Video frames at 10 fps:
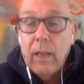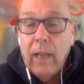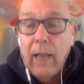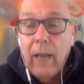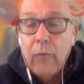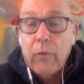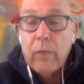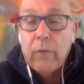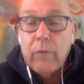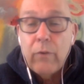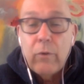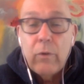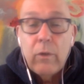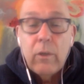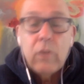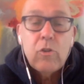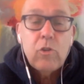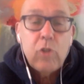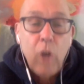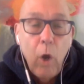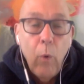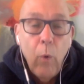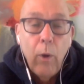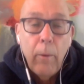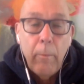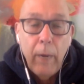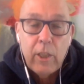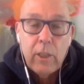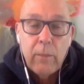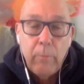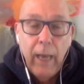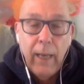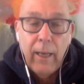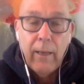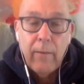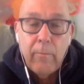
life will give you so much back.